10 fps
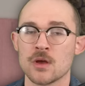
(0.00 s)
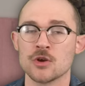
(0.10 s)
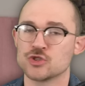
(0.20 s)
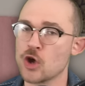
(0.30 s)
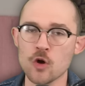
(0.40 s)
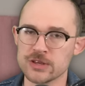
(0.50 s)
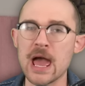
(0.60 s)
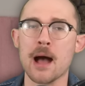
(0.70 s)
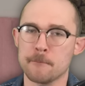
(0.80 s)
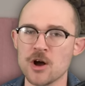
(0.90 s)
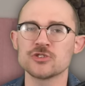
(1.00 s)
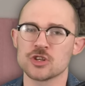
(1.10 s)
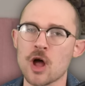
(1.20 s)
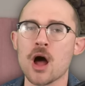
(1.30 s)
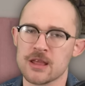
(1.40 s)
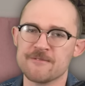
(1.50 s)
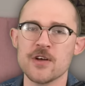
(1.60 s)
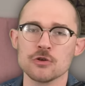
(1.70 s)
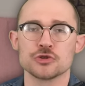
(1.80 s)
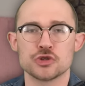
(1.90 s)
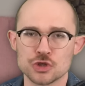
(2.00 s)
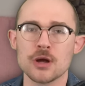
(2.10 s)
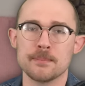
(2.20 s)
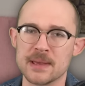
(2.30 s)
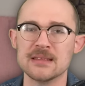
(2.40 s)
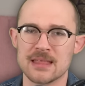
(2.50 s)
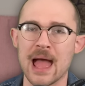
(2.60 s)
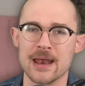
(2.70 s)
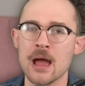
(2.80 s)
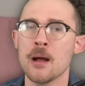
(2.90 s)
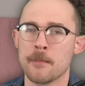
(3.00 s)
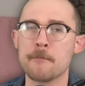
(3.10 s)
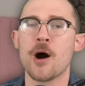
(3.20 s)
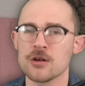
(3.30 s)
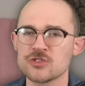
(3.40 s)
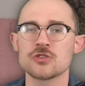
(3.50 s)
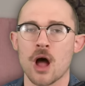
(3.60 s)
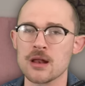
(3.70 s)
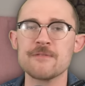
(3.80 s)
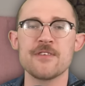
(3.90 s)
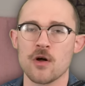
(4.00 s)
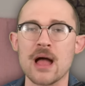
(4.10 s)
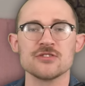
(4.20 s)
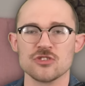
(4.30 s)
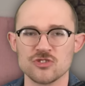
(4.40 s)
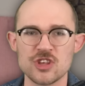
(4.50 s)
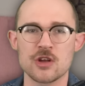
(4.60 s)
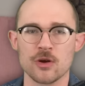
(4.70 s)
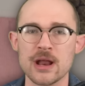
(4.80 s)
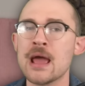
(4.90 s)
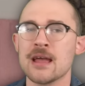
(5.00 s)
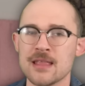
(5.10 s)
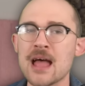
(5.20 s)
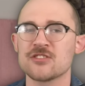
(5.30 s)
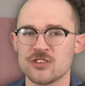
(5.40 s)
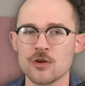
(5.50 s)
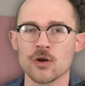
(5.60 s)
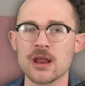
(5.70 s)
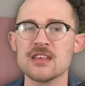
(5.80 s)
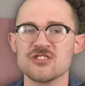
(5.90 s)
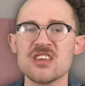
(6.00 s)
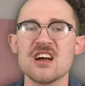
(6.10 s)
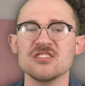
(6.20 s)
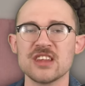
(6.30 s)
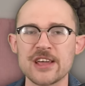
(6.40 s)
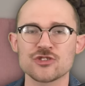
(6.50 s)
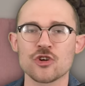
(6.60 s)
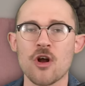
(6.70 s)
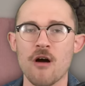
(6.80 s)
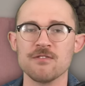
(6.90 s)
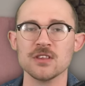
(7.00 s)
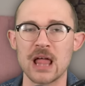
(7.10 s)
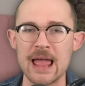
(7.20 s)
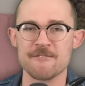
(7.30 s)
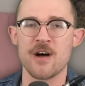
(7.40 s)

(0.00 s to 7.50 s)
So yeah, Punxsutawney Phil should be dead, but Punxsutawney Phil has a secret, and that secret is the elixir of life.